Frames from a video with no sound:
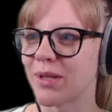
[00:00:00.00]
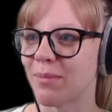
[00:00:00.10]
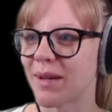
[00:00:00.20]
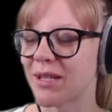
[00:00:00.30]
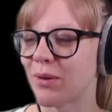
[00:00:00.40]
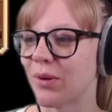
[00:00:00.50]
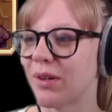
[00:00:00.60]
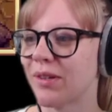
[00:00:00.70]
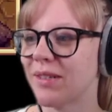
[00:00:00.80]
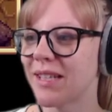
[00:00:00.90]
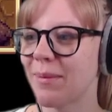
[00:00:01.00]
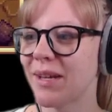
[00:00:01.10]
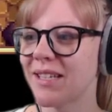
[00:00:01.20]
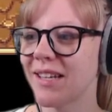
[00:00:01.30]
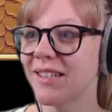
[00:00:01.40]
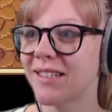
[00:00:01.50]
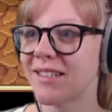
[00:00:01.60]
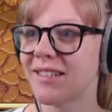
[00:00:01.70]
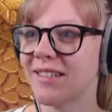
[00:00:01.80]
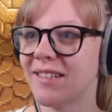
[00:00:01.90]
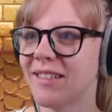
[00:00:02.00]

wasn't my sword. Does that make sense?